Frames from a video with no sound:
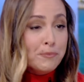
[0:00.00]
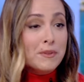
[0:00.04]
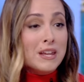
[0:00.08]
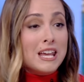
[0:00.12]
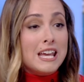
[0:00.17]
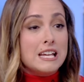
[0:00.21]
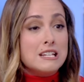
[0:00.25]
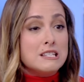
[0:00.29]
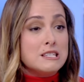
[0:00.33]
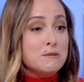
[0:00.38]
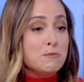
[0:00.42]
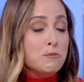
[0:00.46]

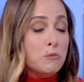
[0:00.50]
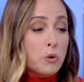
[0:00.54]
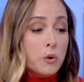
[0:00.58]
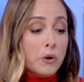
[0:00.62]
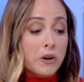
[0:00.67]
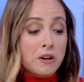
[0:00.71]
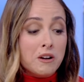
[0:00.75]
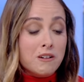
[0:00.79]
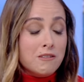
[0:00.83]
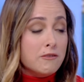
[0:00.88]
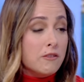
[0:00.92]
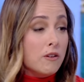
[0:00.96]
It's
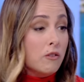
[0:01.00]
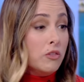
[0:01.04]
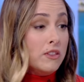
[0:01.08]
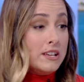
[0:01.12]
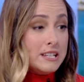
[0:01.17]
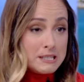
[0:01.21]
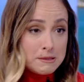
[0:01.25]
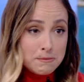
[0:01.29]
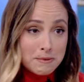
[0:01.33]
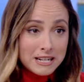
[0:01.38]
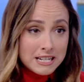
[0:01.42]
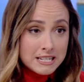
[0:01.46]
more,
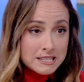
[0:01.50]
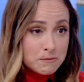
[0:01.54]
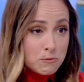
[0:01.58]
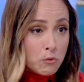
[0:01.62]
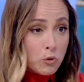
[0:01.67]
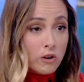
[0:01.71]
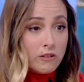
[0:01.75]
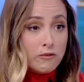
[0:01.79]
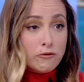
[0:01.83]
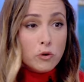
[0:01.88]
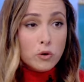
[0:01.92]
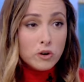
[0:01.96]
Lisbon is
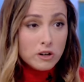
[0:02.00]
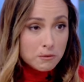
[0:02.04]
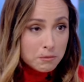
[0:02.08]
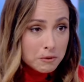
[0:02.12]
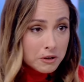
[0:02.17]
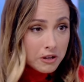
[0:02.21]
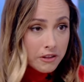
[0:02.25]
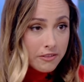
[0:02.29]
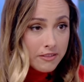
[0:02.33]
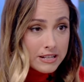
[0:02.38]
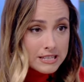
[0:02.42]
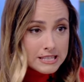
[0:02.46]
more
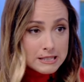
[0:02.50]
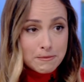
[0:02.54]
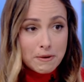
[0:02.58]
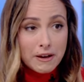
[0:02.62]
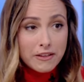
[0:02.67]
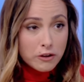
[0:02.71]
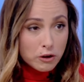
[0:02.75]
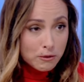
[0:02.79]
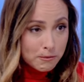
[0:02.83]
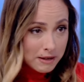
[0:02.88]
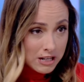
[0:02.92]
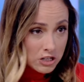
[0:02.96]
affordable than some
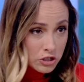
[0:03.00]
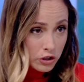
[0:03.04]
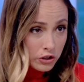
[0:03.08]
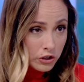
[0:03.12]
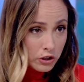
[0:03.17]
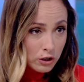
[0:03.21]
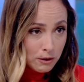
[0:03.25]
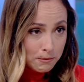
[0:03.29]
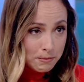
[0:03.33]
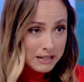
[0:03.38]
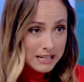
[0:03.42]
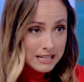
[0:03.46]
other major
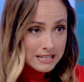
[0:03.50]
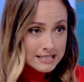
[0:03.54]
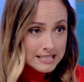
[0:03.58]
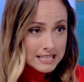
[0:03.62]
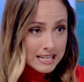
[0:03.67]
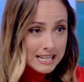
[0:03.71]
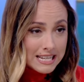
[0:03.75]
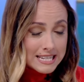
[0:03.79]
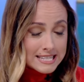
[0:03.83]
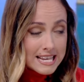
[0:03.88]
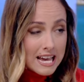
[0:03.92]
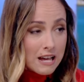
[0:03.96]
European
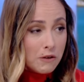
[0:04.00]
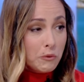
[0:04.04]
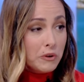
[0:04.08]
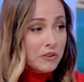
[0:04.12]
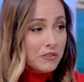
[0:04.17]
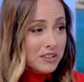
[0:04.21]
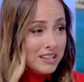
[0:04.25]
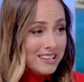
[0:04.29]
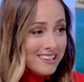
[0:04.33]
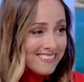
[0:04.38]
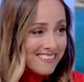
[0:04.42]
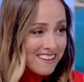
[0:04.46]
cities. And we
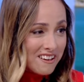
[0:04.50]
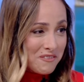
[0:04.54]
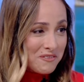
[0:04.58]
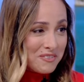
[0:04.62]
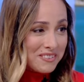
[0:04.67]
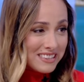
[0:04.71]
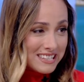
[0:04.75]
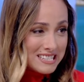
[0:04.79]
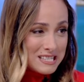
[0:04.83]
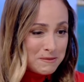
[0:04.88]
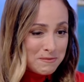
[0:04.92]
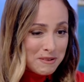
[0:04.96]
really love
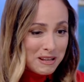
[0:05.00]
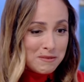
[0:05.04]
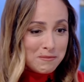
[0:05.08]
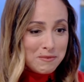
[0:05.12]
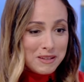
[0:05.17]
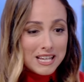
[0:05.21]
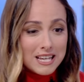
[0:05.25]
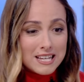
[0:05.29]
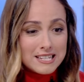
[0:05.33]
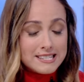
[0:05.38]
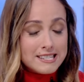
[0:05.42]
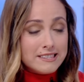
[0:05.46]
Lisbon
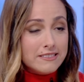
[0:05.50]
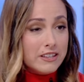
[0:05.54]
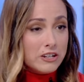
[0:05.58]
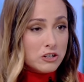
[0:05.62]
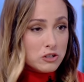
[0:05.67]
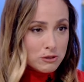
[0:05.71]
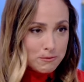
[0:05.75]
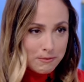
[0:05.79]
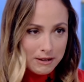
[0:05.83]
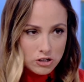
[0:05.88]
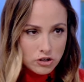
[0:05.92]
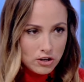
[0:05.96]
because
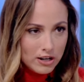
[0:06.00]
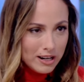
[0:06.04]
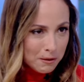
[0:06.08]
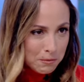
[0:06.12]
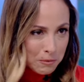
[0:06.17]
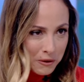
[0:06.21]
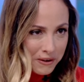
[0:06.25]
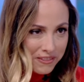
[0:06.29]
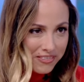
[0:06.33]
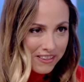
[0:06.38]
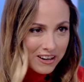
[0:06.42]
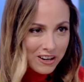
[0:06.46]
there's a major
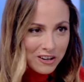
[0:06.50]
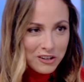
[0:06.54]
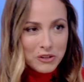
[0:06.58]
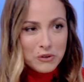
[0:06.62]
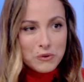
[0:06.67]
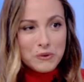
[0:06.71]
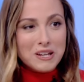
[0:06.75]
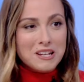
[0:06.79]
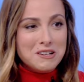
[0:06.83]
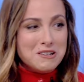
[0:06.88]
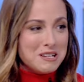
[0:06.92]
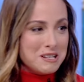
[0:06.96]
airport there. You
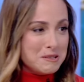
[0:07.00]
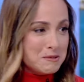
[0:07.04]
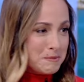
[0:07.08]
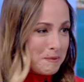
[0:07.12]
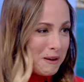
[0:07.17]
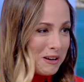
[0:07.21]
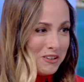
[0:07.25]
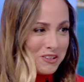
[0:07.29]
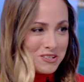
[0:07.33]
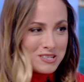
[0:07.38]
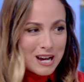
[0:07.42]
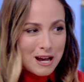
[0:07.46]
can
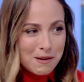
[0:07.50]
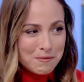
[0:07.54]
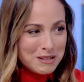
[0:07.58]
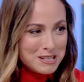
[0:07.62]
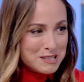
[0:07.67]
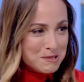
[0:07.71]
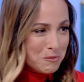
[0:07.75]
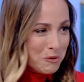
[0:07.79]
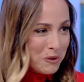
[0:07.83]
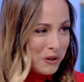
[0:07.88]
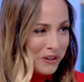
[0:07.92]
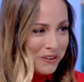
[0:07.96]
spend your time
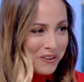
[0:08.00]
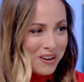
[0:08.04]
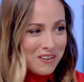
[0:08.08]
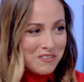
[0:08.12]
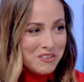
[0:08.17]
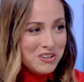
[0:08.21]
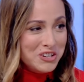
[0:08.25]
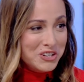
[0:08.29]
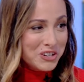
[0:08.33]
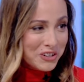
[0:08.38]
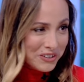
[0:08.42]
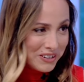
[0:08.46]
exploring
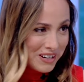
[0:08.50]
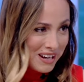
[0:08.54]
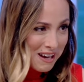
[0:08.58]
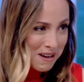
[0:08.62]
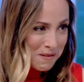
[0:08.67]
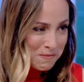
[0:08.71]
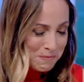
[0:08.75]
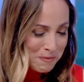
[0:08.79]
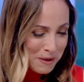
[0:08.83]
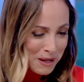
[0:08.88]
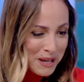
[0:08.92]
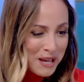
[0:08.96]
around Europe.
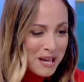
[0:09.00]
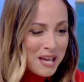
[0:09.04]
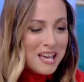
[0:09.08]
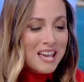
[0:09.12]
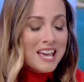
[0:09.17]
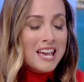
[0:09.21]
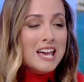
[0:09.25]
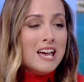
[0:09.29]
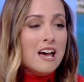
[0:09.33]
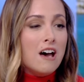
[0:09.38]
Uh-huh.